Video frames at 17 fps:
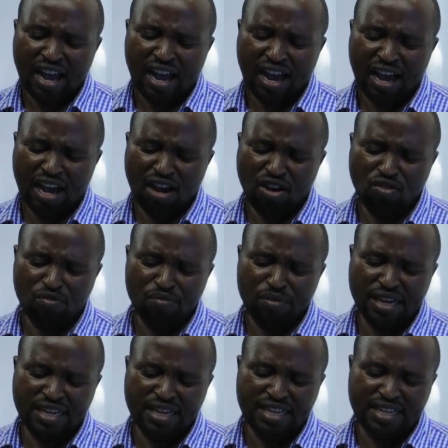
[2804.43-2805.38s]
how
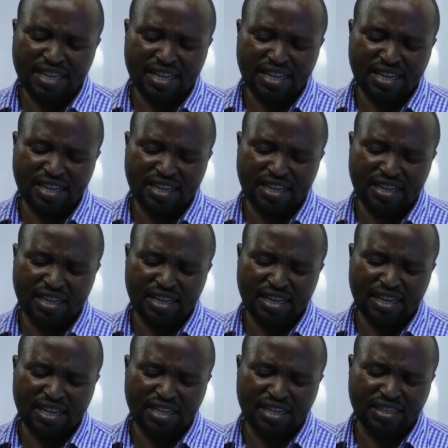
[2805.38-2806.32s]
many
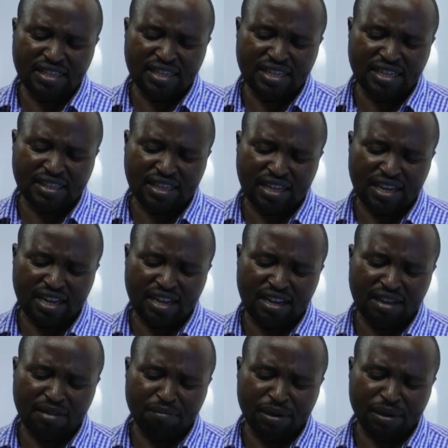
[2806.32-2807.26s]

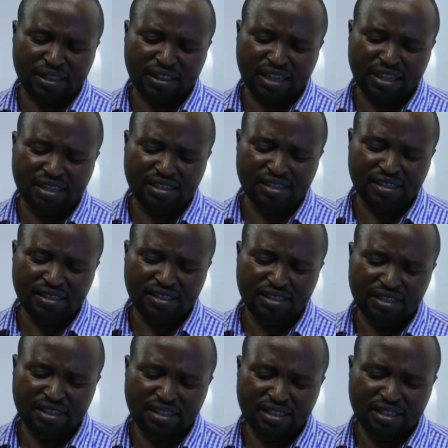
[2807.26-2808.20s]
8-letter pattern
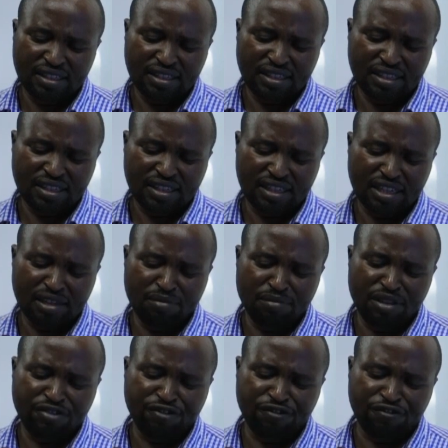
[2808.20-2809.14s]
can
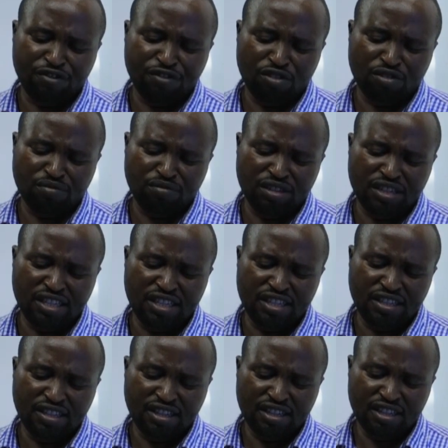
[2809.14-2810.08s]
be
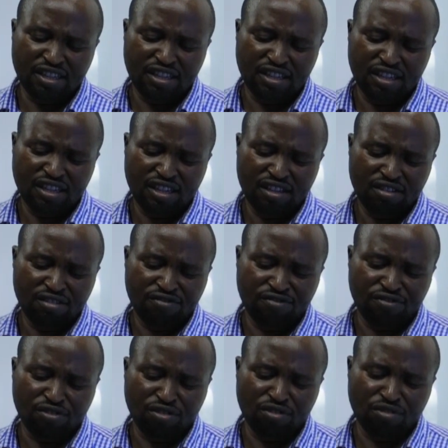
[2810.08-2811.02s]
formed
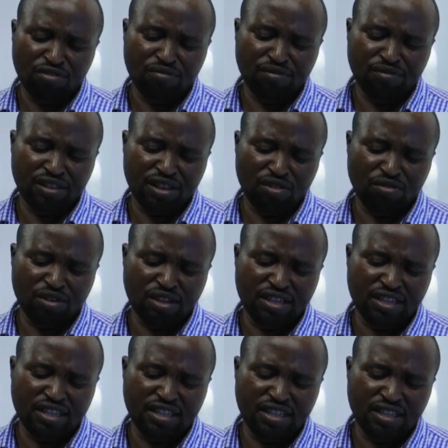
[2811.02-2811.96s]
from the
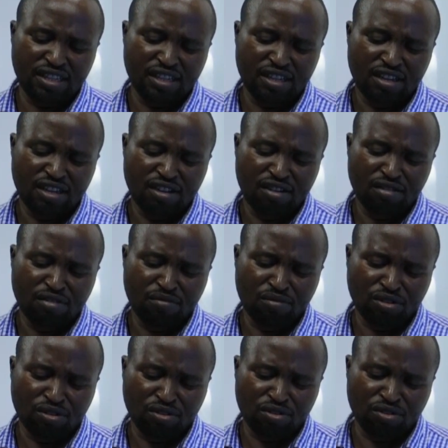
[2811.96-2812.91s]
word
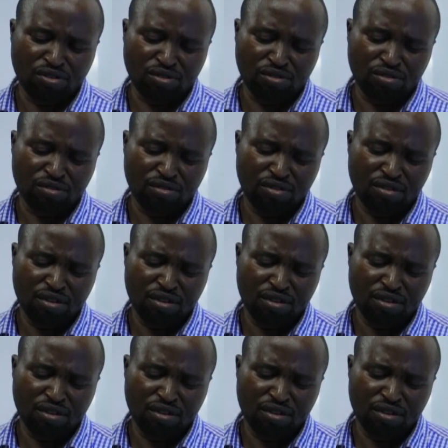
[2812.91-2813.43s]
Morogoro?